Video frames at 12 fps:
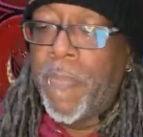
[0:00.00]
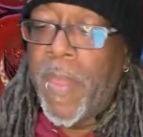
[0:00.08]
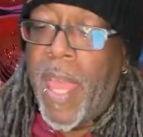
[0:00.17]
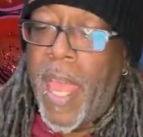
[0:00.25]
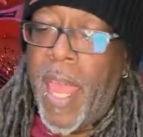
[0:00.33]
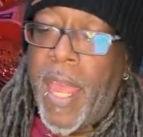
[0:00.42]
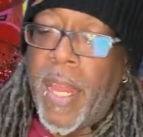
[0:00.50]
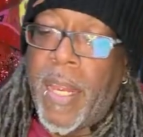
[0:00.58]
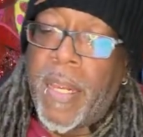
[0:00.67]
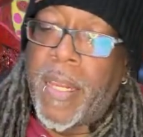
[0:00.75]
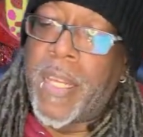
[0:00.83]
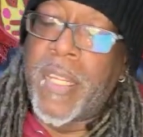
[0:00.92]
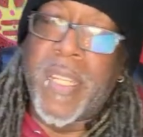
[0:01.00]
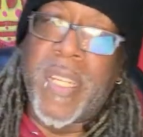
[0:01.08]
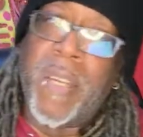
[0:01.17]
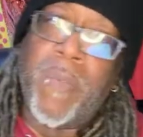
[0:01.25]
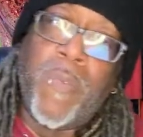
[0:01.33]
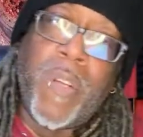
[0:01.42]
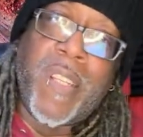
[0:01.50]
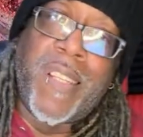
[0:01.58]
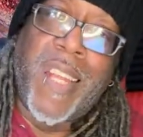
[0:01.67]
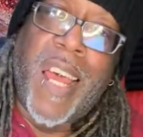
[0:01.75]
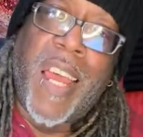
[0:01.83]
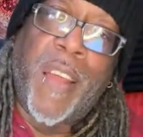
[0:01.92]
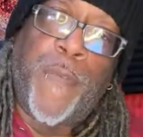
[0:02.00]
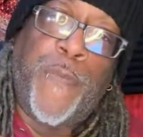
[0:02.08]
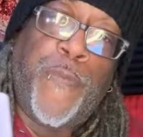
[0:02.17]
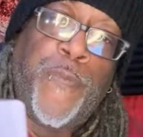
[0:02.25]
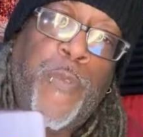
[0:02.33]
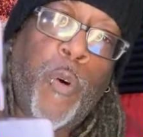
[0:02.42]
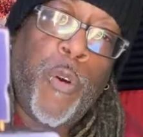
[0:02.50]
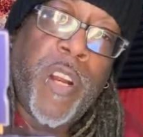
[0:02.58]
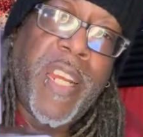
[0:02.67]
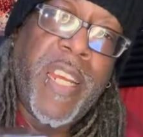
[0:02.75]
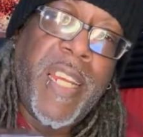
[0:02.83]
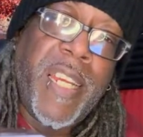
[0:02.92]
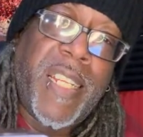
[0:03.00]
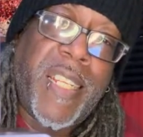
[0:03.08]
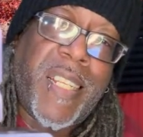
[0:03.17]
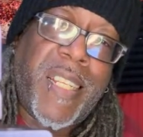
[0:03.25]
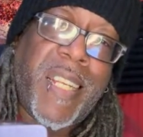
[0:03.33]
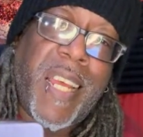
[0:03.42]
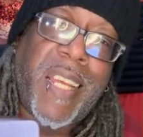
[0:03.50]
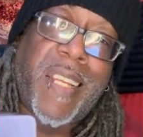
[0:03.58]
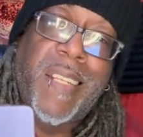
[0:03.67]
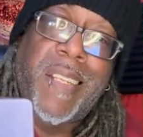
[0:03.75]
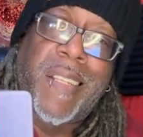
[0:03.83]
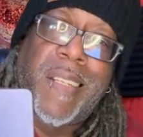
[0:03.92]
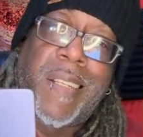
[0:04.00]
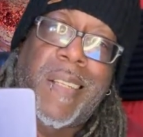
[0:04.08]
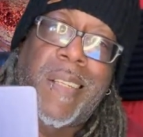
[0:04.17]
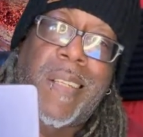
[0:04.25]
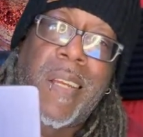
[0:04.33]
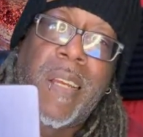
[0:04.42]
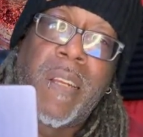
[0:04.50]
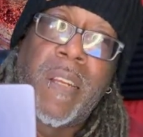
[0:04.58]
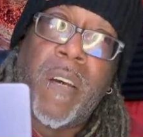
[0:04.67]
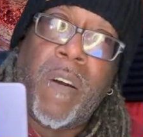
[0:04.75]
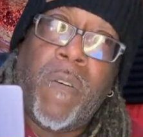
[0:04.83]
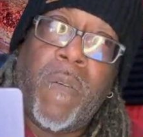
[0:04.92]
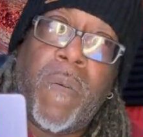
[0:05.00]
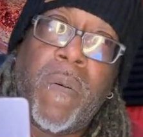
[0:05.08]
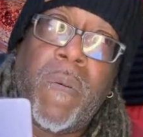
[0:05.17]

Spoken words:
and because it was like 46, no,